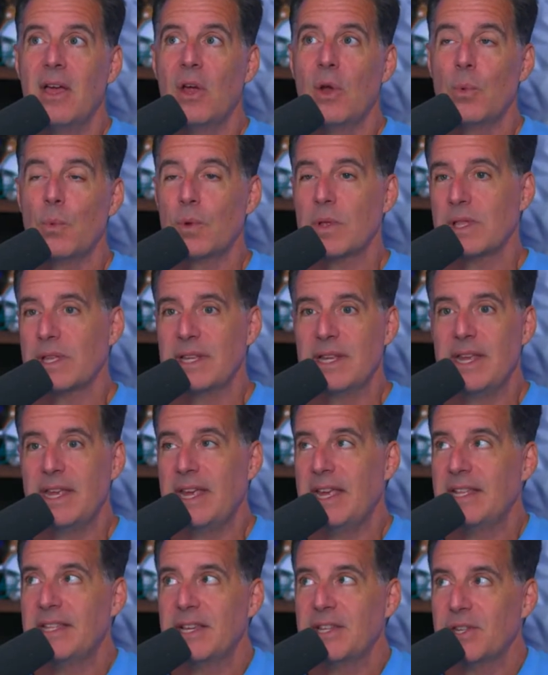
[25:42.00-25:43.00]
really neat.
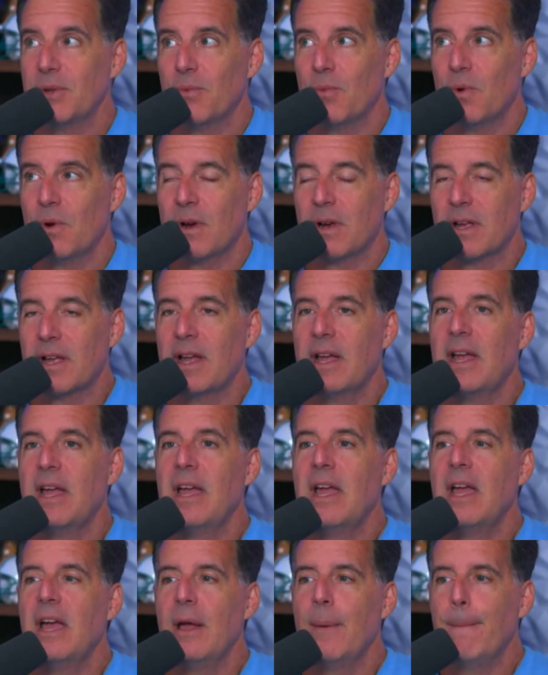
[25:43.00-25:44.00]
It doesn't work.
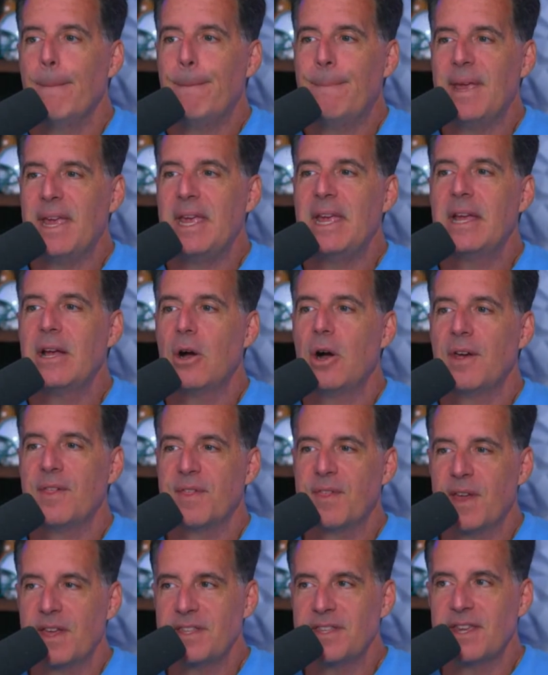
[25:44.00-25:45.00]
Being
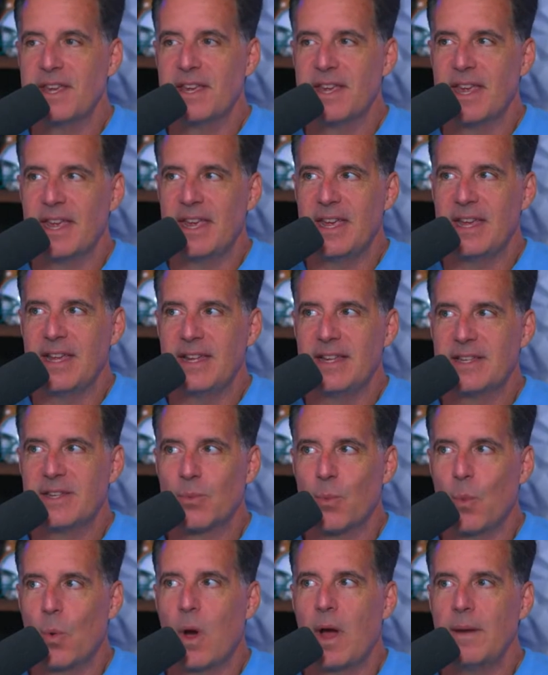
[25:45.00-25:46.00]
authentic is
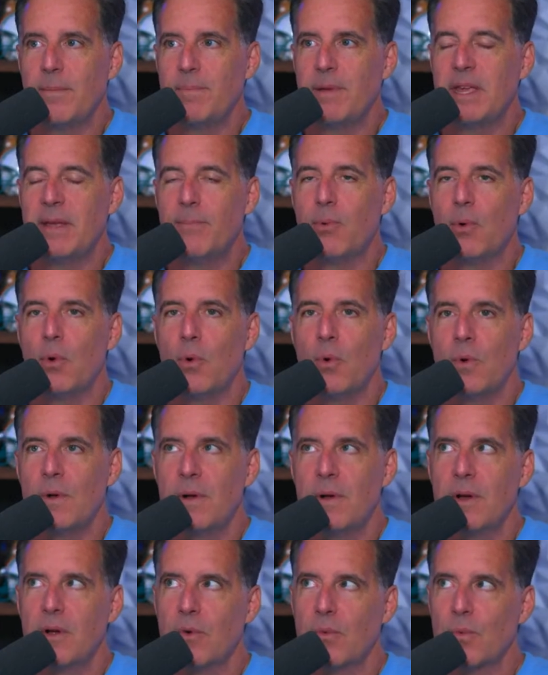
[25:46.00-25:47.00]
what people
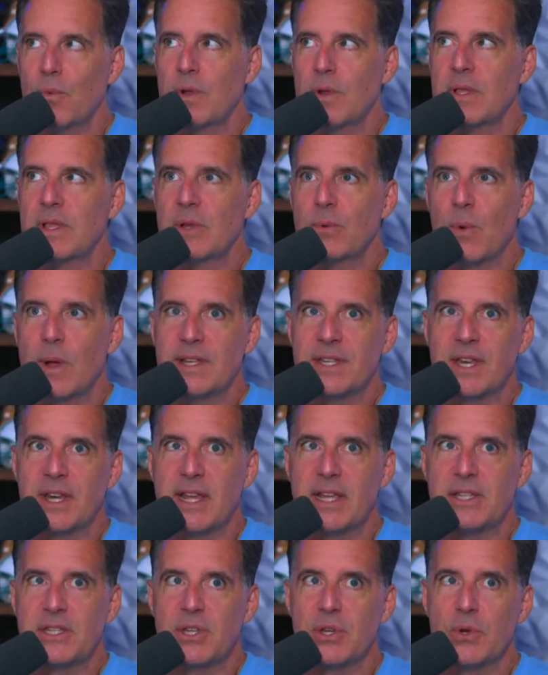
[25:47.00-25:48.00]
really
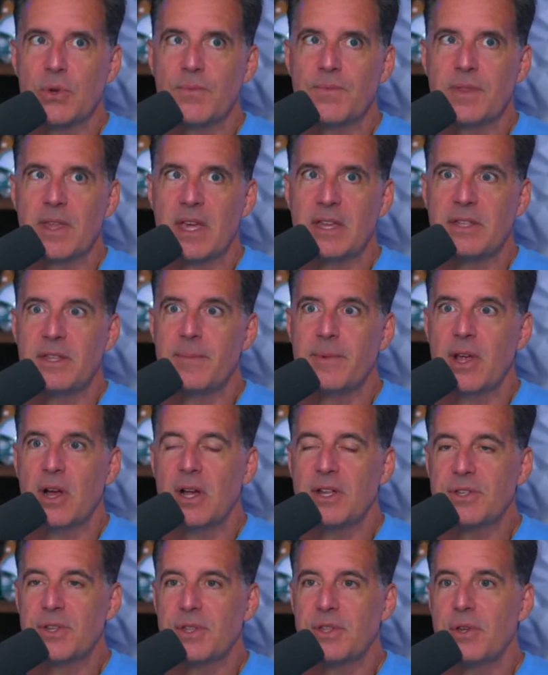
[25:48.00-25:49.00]
resonate to. And to be
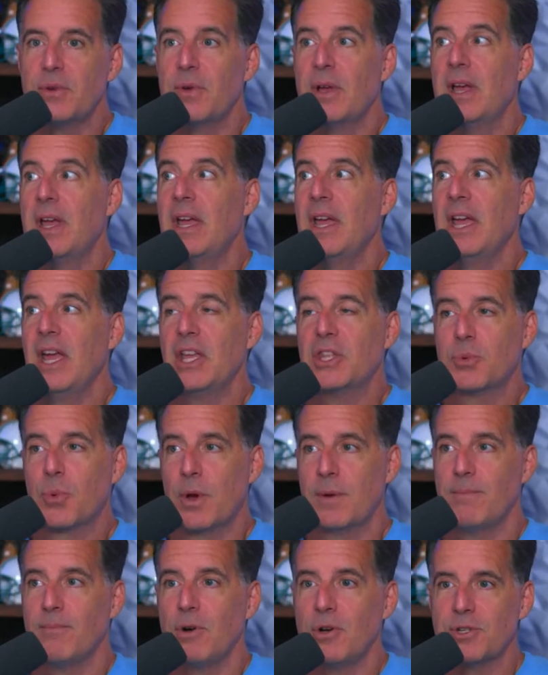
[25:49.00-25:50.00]
honest with you, it's
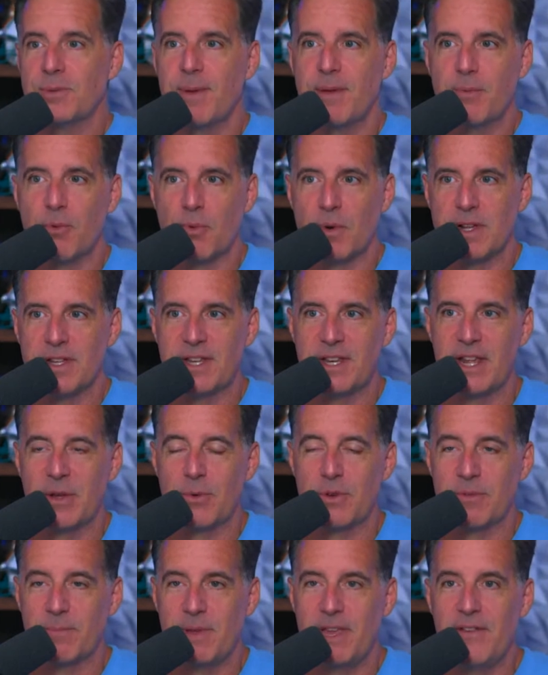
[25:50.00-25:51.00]
what most people resonate
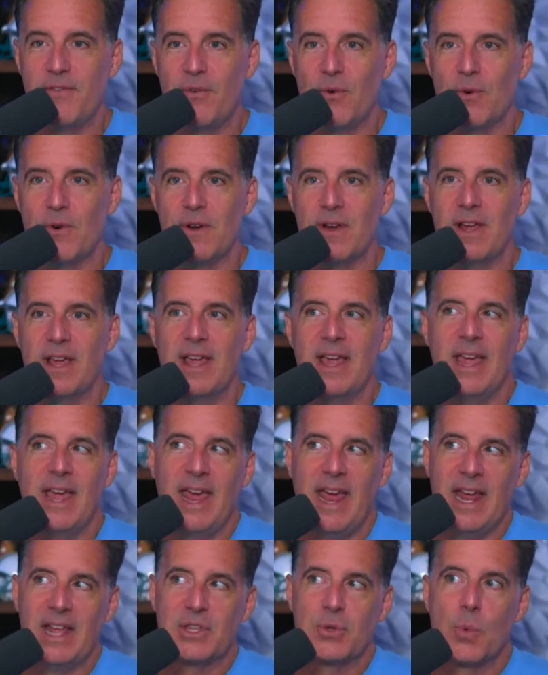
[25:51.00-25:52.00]
with me for.
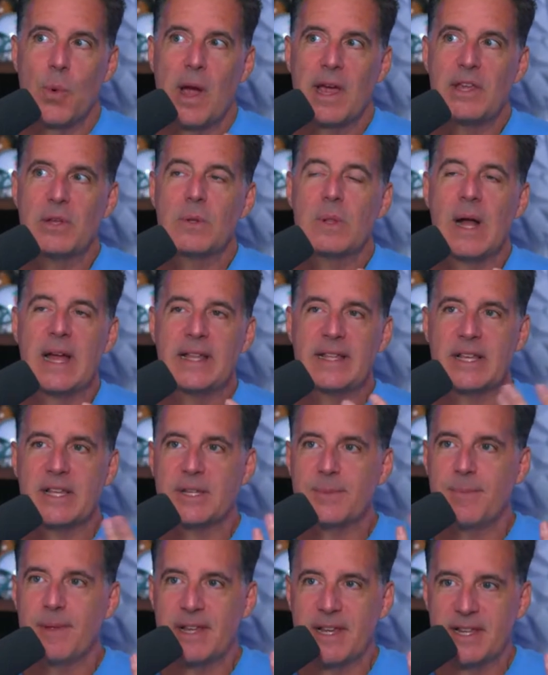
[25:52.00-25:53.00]
And it's why you like this,
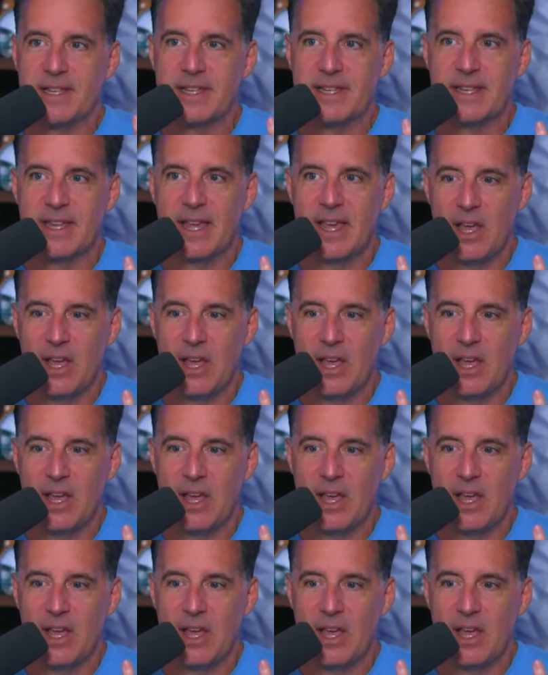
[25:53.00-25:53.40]
because